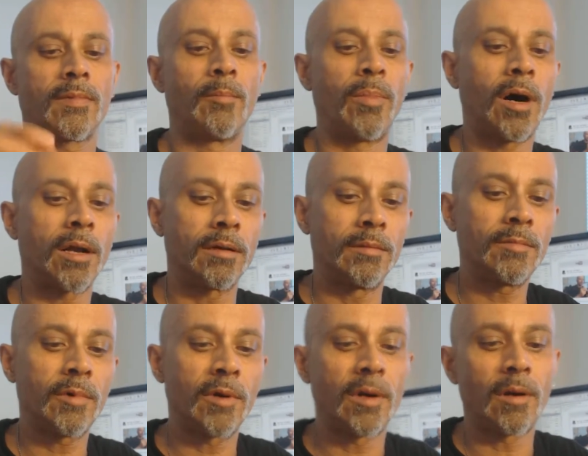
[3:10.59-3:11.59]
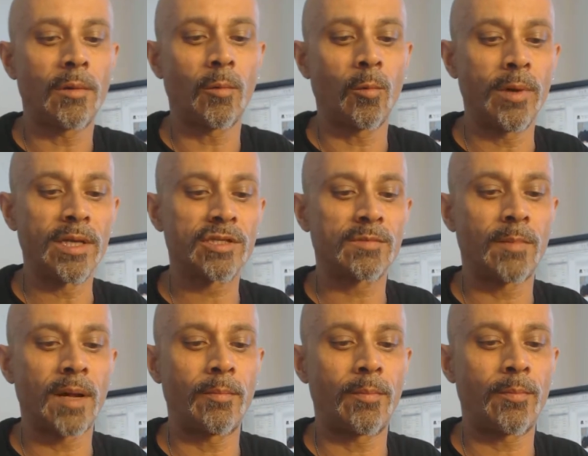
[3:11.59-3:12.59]
the bottom, which
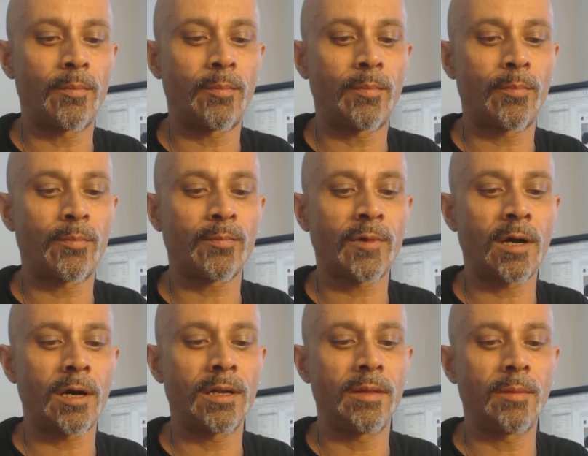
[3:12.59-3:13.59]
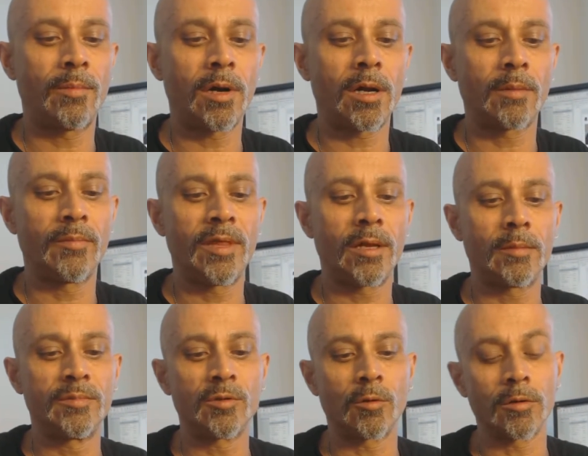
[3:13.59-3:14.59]
my cotton in the bottom then
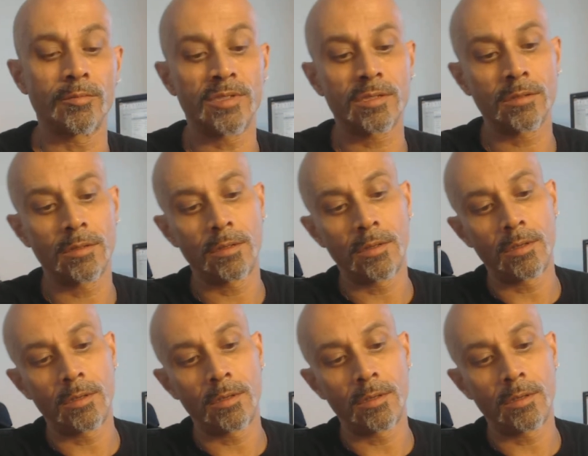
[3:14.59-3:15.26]
absorbs.